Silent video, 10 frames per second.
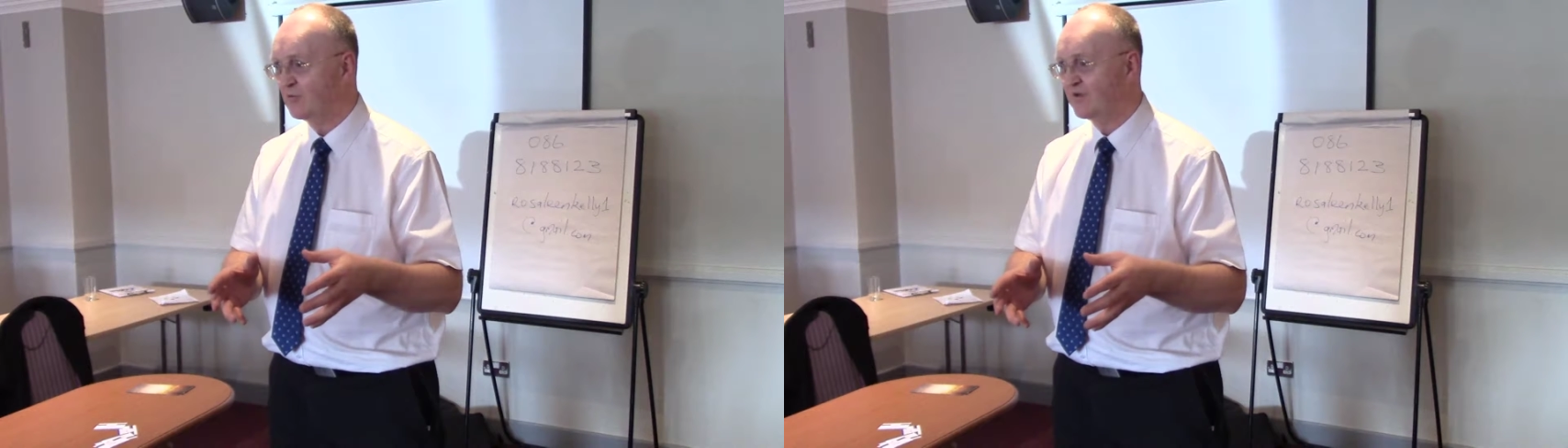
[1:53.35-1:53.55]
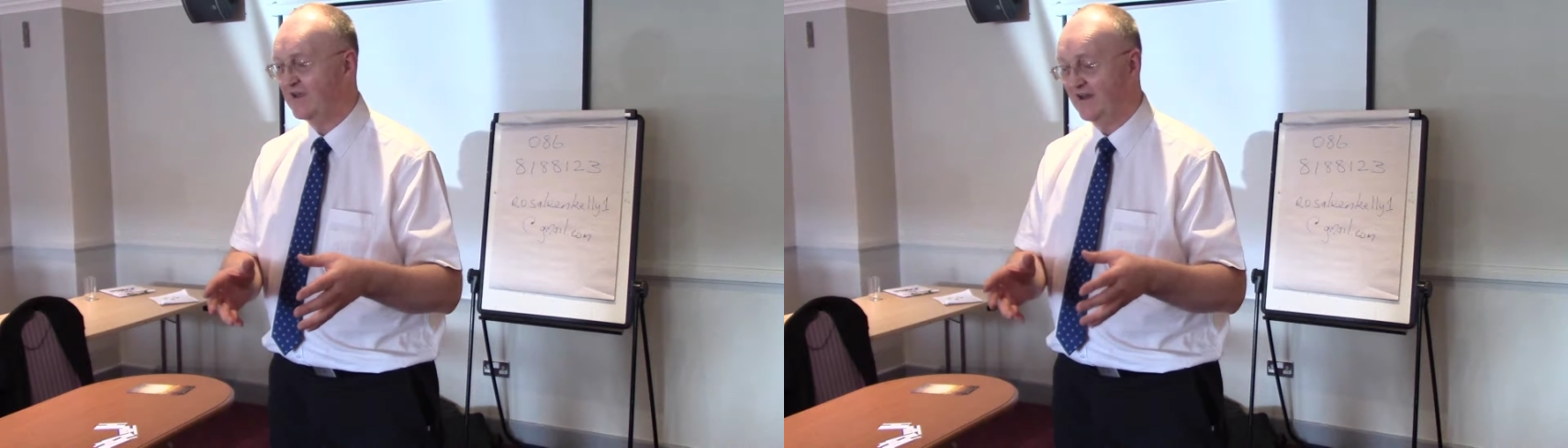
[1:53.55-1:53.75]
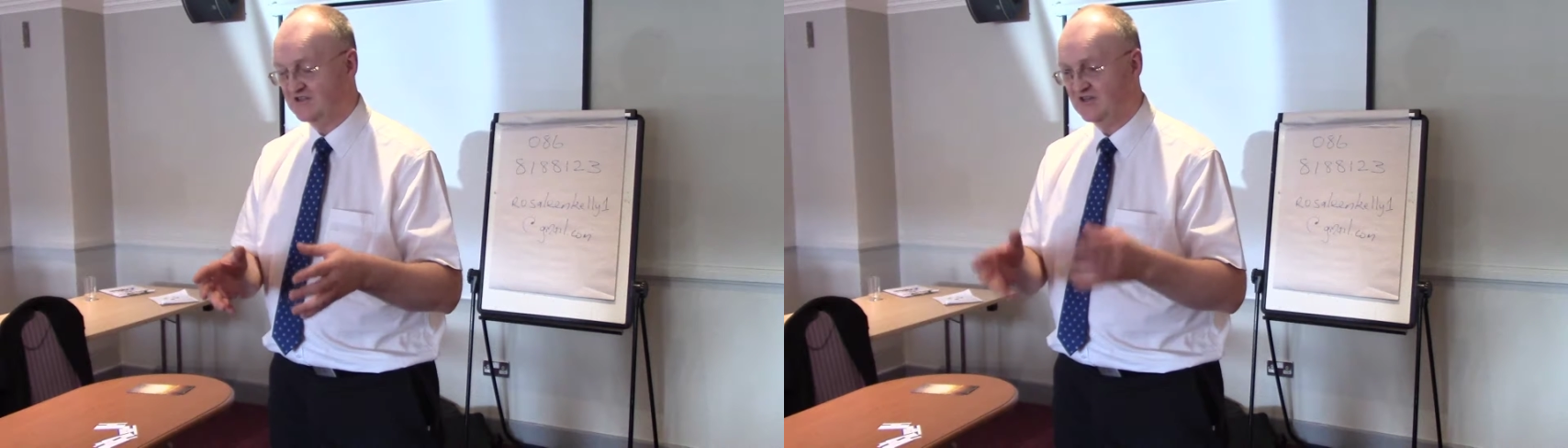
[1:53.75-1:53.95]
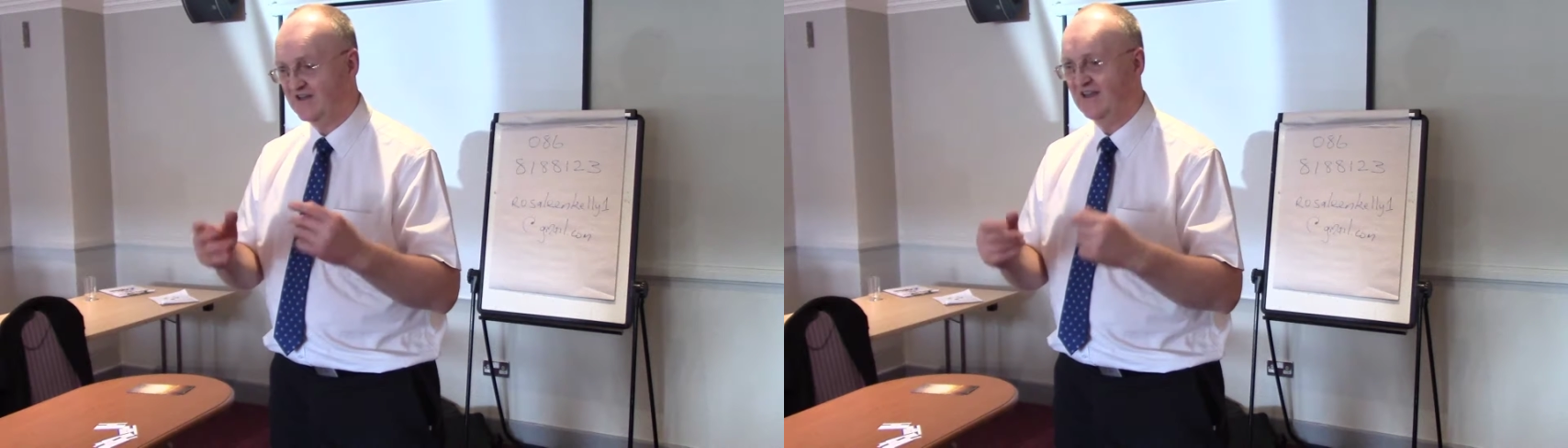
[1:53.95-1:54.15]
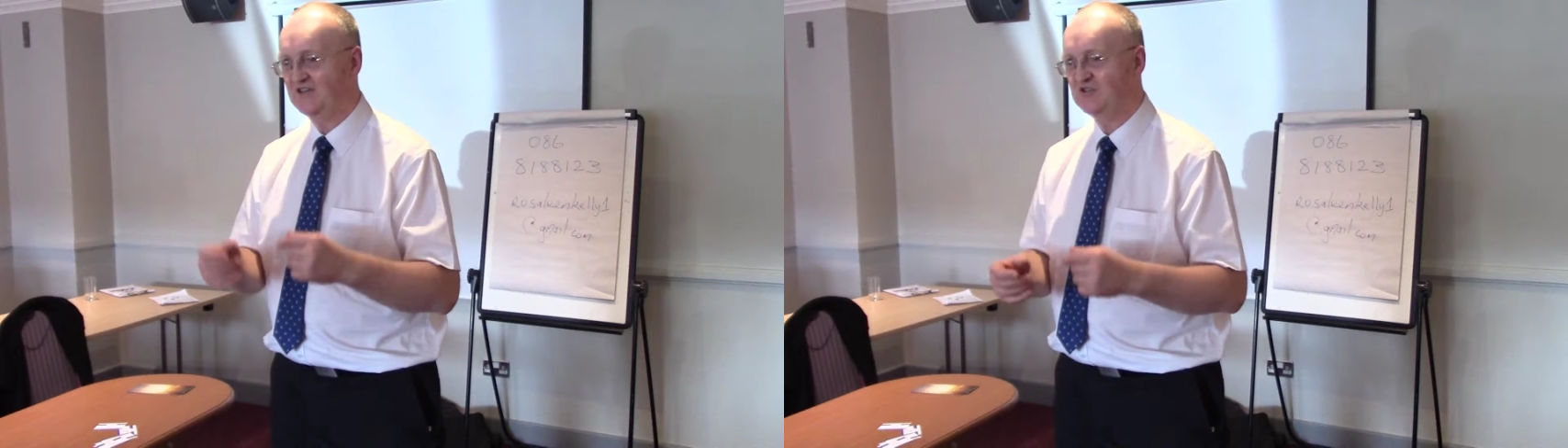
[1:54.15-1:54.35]
We
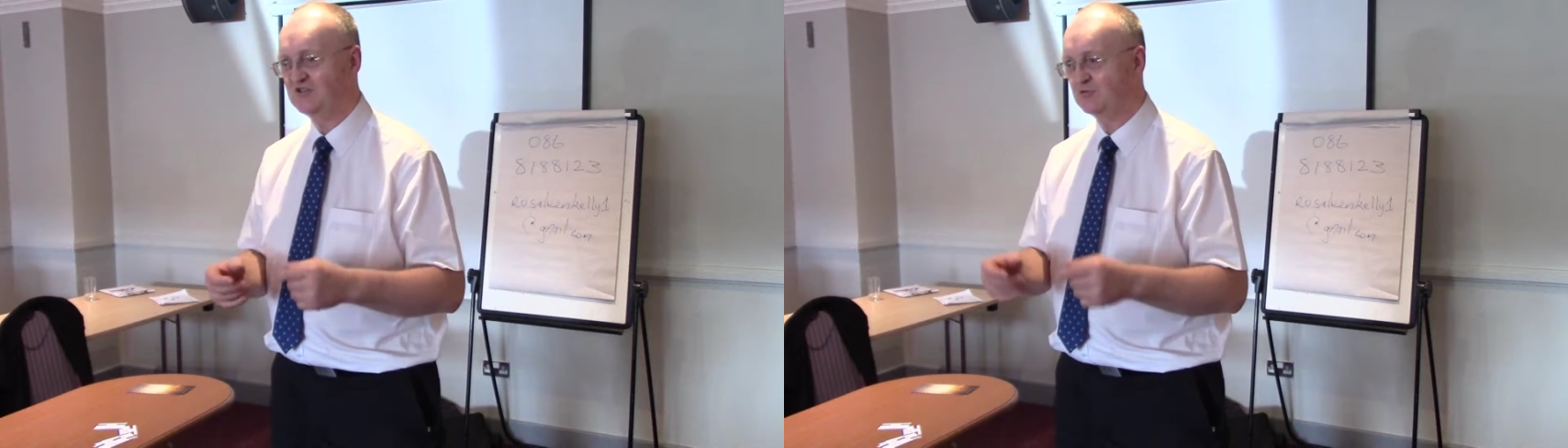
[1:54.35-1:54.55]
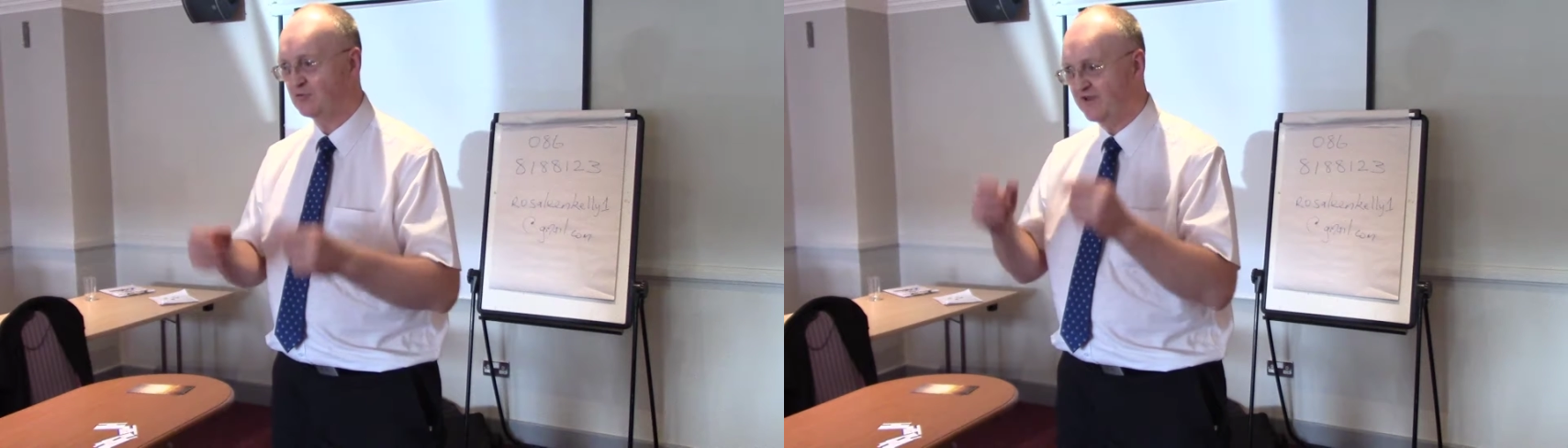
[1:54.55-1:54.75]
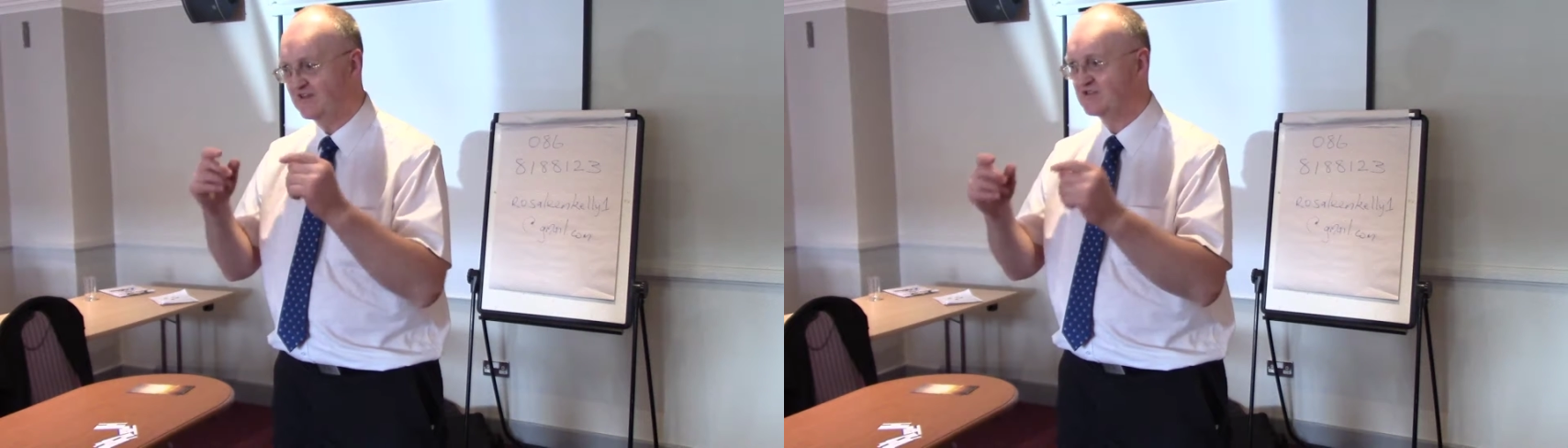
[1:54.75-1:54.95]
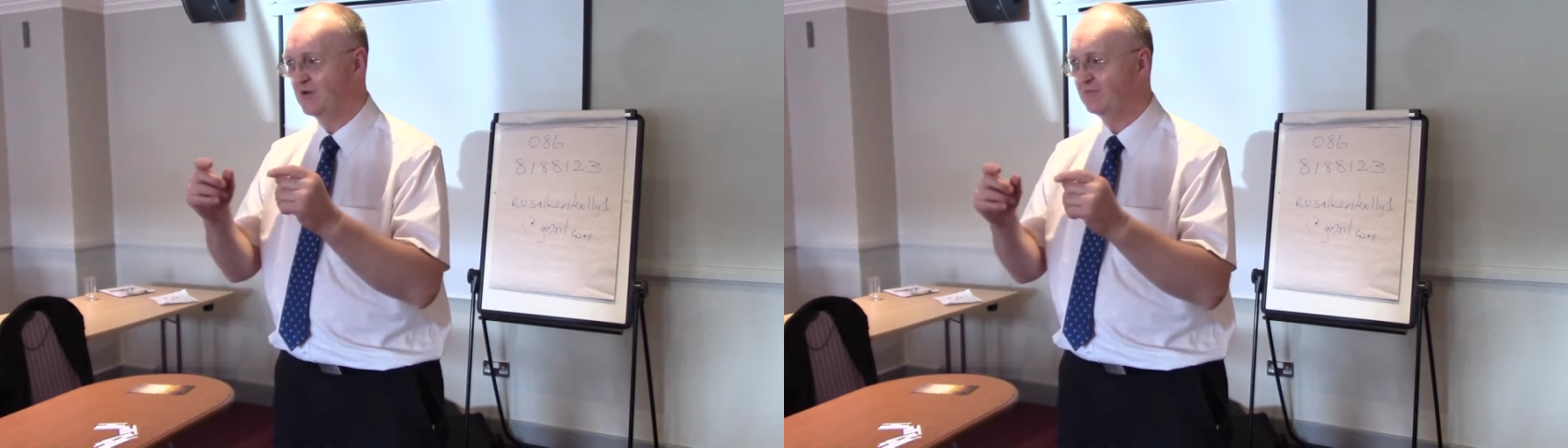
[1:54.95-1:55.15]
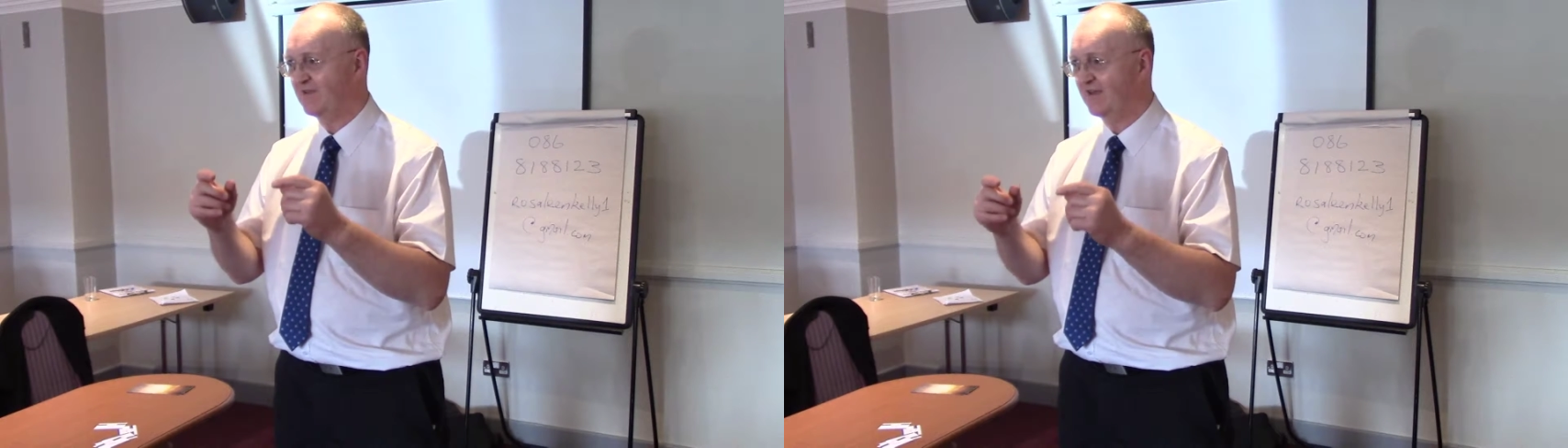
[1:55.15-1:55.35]
actually get you to read
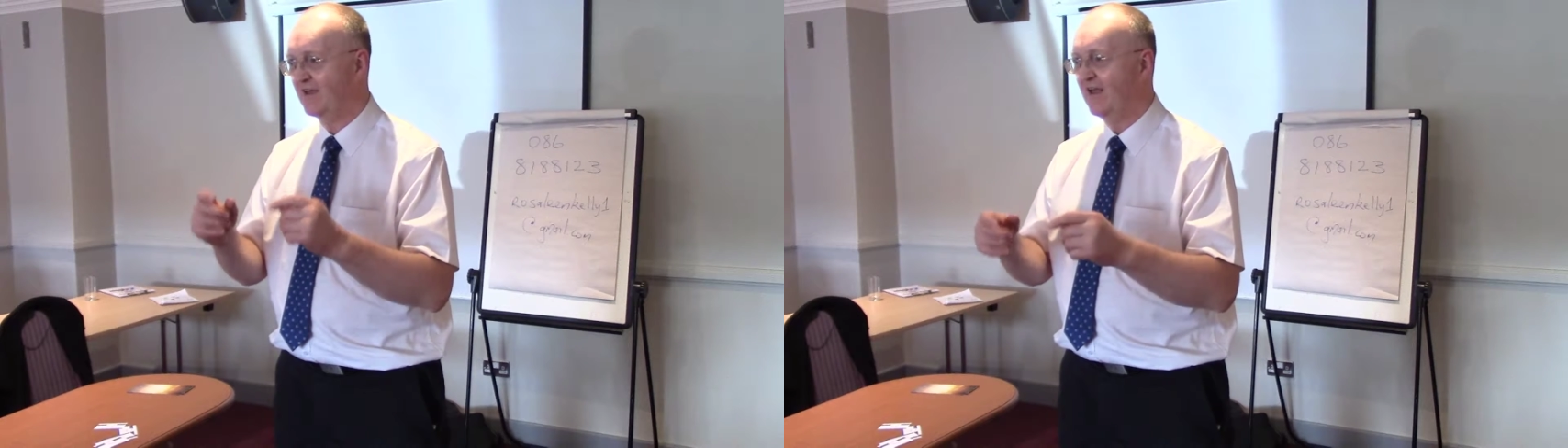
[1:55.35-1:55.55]
something